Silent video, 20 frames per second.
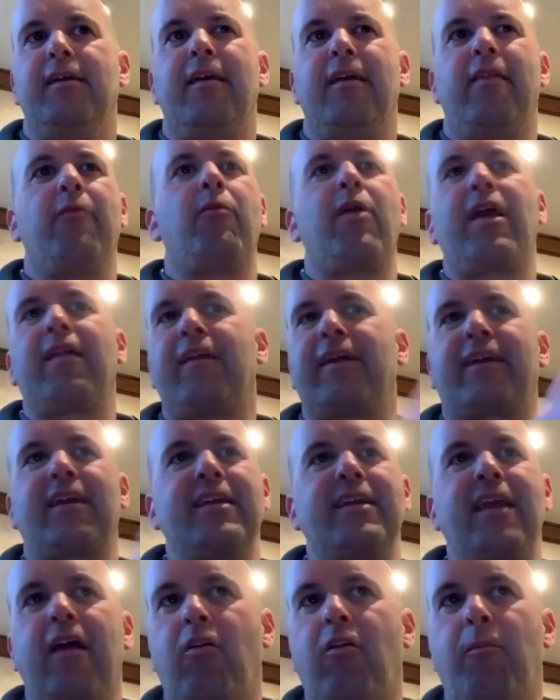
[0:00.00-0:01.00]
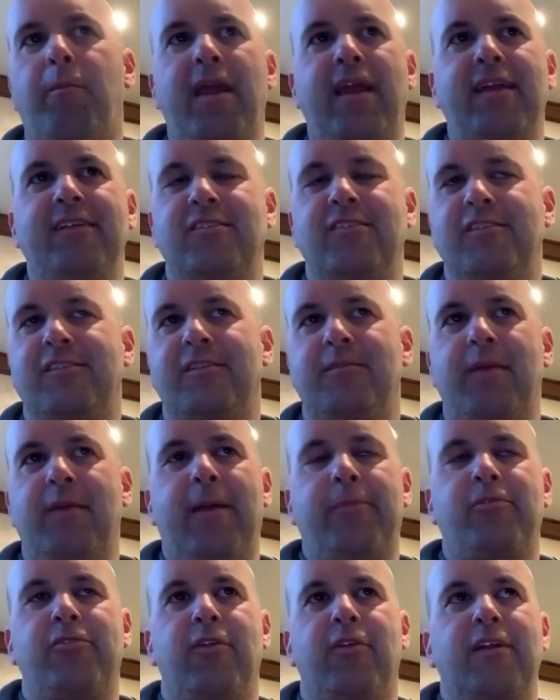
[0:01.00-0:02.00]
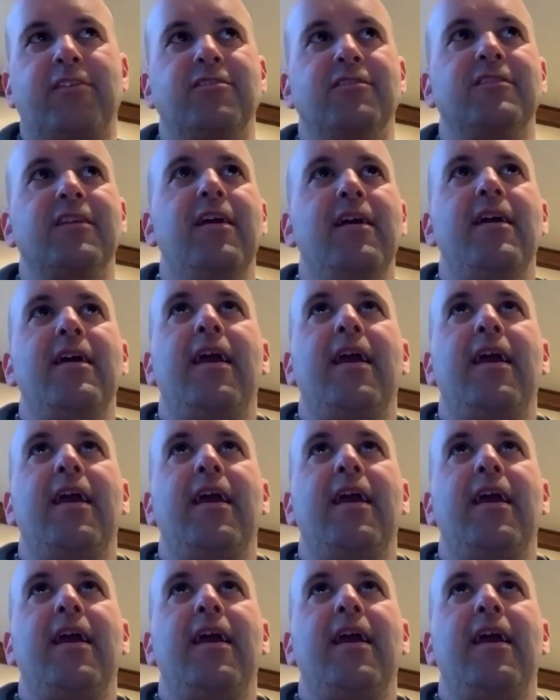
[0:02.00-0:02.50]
And then we had like a Yellow Pages and Maps and Directions.